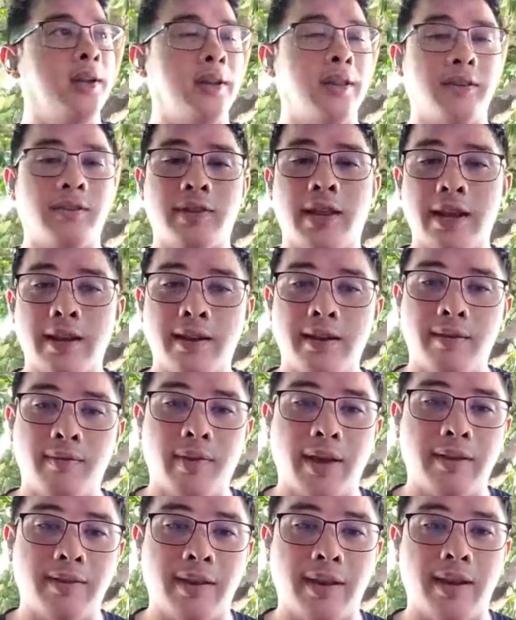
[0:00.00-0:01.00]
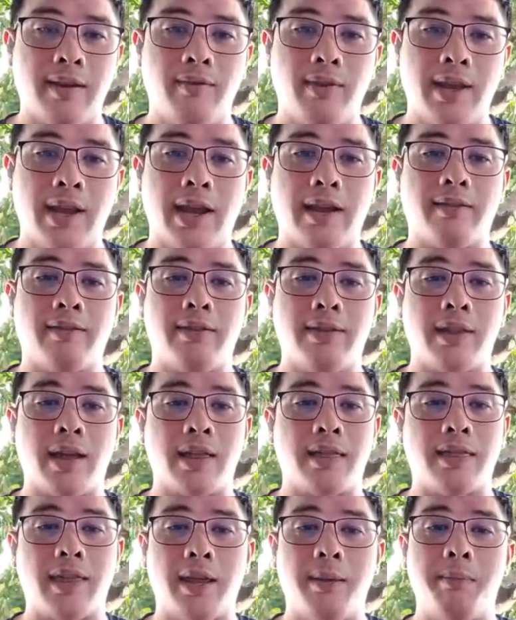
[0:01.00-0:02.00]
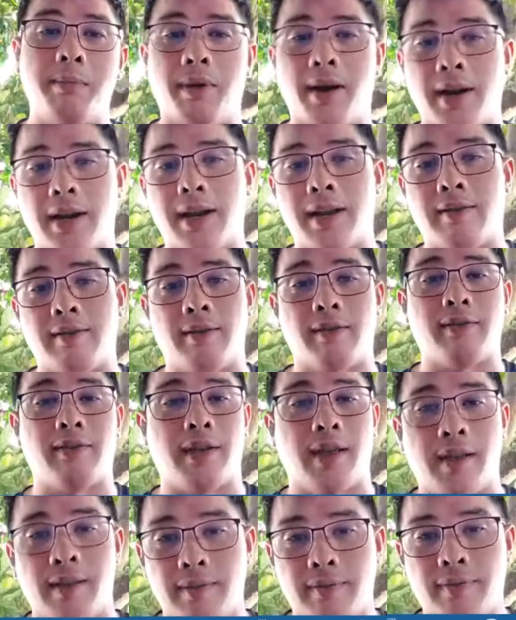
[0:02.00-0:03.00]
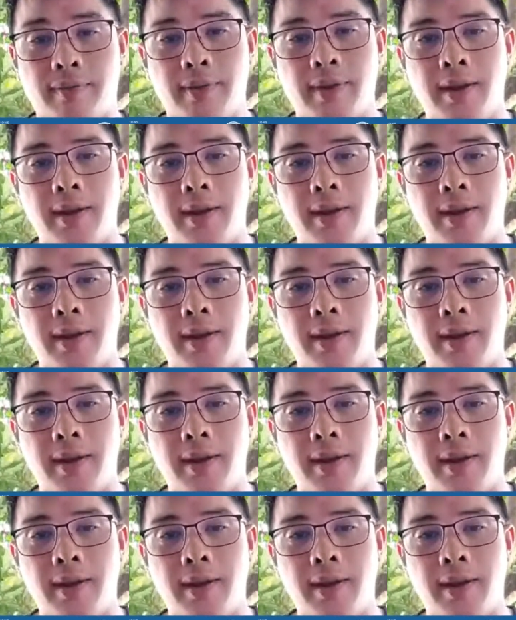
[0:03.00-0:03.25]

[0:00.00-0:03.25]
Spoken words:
The second advice I give you guys: nothing markets itself.